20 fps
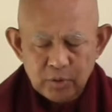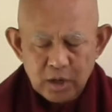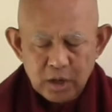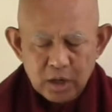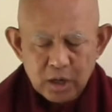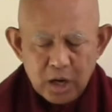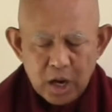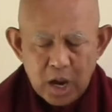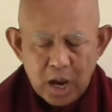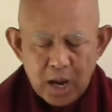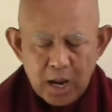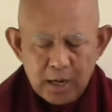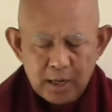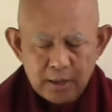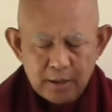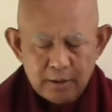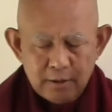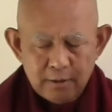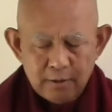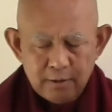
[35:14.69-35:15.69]

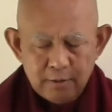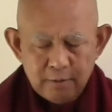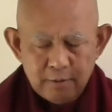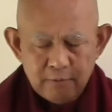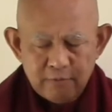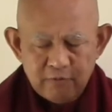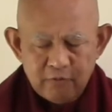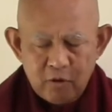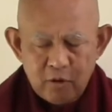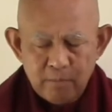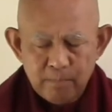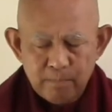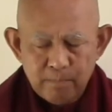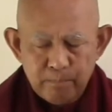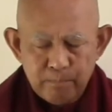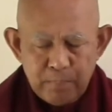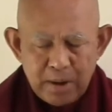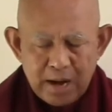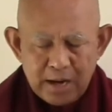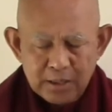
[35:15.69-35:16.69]
color, form,
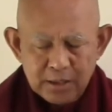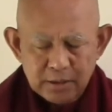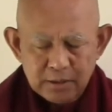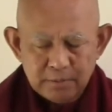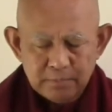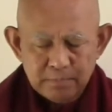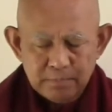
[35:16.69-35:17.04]
pattern,